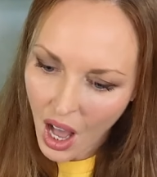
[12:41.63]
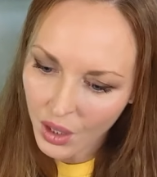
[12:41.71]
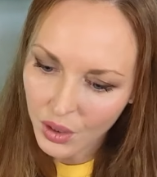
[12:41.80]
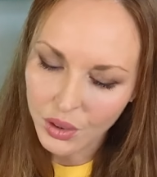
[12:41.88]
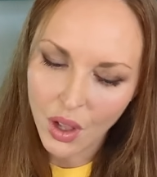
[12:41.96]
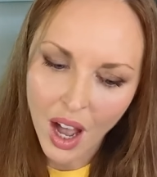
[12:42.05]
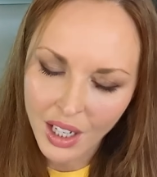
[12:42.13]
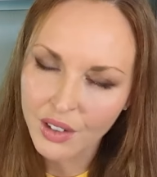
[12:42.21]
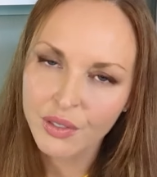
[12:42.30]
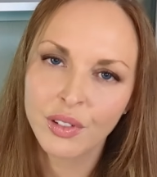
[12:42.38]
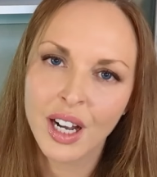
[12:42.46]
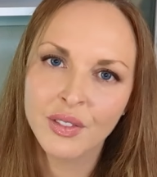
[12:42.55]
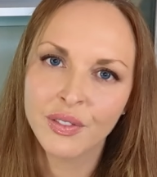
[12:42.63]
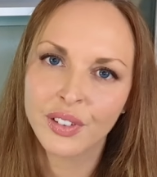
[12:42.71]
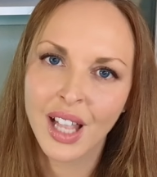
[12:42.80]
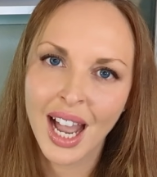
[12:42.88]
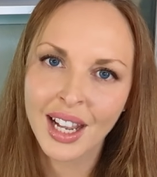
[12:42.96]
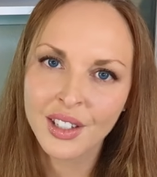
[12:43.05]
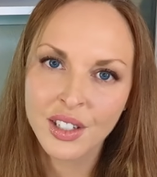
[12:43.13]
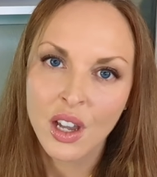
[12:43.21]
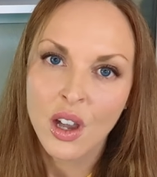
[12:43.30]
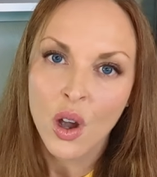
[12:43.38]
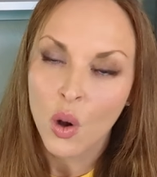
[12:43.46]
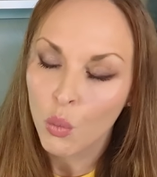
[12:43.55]
A lot of red flags,
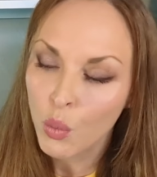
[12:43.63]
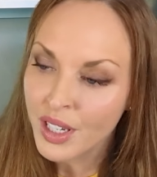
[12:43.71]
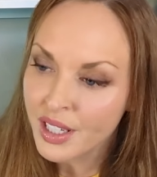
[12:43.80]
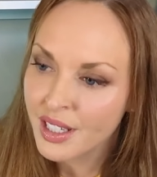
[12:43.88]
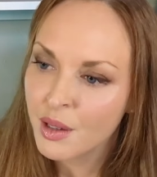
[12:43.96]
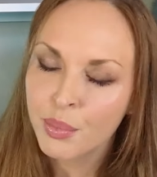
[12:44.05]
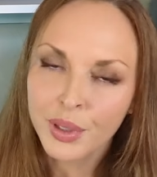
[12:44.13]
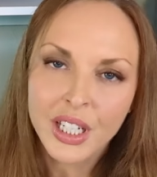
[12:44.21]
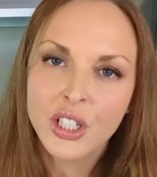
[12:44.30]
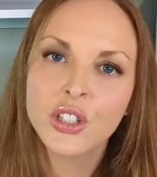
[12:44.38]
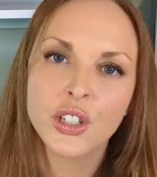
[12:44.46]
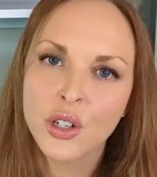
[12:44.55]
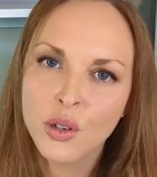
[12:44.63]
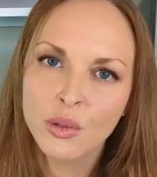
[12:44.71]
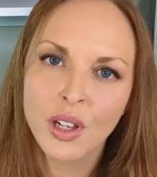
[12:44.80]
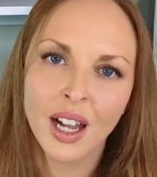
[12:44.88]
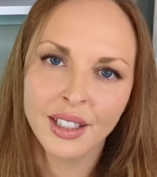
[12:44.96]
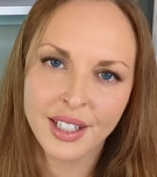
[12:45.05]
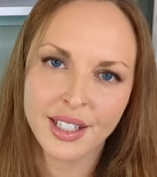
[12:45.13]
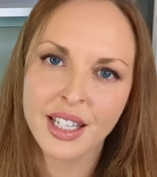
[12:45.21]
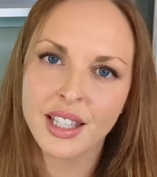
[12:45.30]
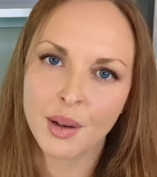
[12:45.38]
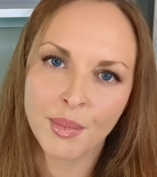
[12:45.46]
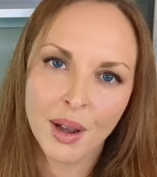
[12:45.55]
we simply do not
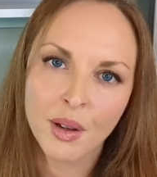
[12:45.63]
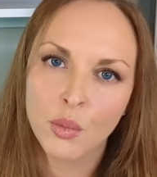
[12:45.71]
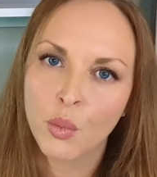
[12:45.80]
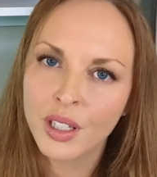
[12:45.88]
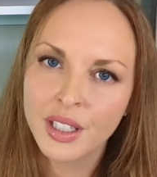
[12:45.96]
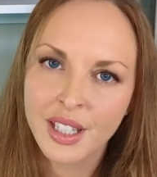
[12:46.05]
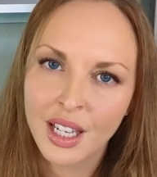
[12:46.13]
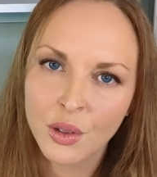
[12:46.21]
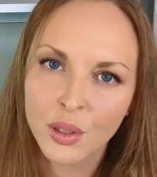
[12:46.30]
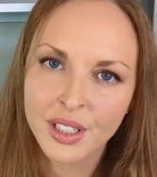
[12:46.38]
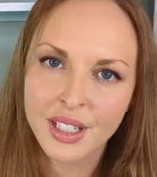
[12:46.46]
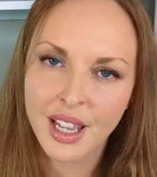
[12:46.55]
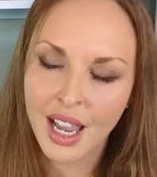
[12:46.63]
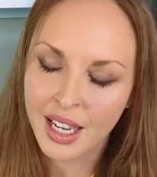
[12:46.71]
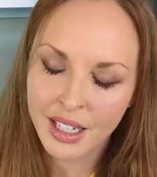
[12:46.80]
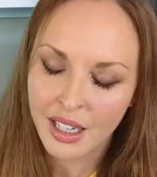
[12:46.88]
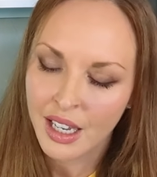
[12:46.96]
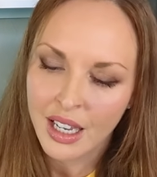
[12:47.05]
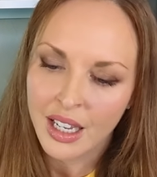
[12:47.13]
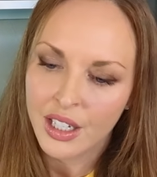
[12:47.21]
see them. I what's that old saying?